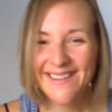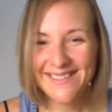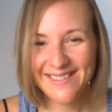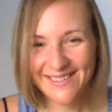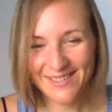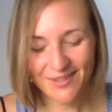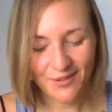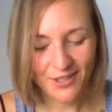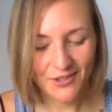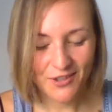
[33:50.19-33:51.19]
since it is
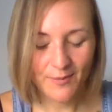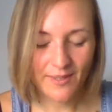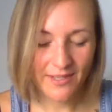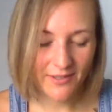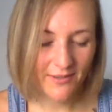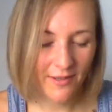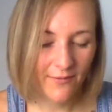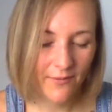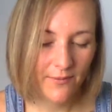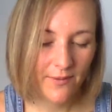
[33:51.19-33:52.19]
relationships, and I just
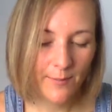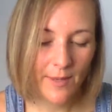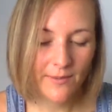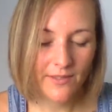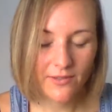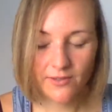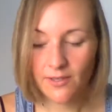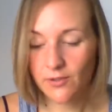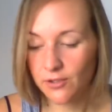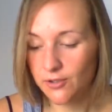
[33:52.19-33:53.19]
love, sometimes these just
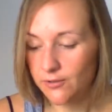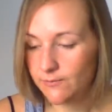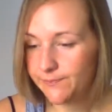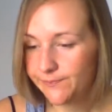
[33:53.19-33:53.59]
give a good